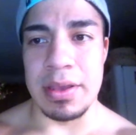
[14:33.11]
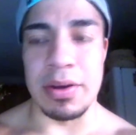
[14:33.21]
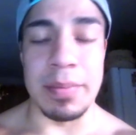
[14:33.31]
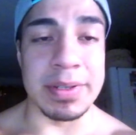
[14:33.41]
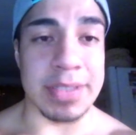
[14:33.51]

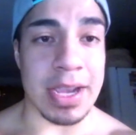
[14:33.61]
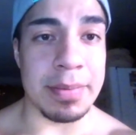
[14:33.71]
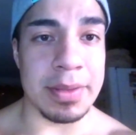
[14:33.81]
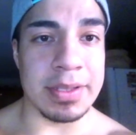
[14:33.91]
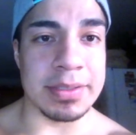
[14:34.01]
your
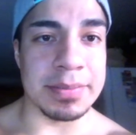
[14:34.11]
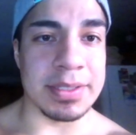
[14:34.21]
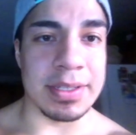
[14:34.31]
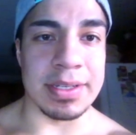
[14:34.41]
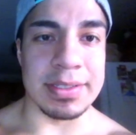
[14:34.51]
metabolism
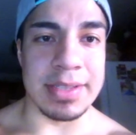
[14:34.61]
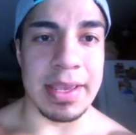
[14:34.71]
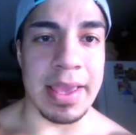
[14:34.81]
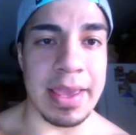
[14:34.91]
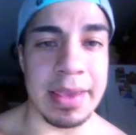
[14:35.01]
is gonna
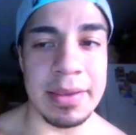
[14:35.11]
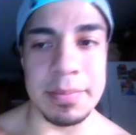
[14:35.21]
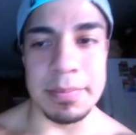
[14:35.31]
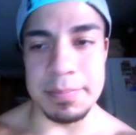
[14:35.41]
say, hey,